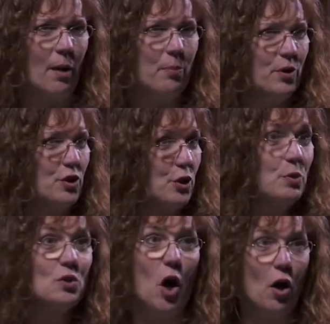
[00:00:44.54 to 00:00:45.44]

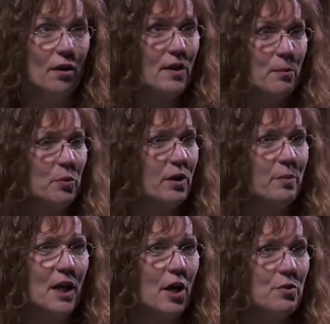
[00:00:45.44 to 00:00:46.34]
produce all of them. It would have
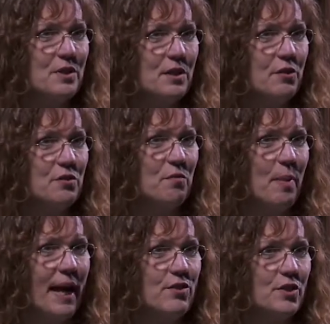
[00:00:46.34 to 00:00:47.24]
been hundreds and hundreds of
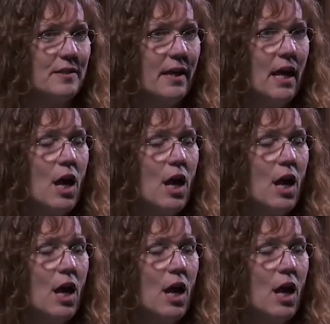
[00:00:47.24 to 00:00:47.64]
pages.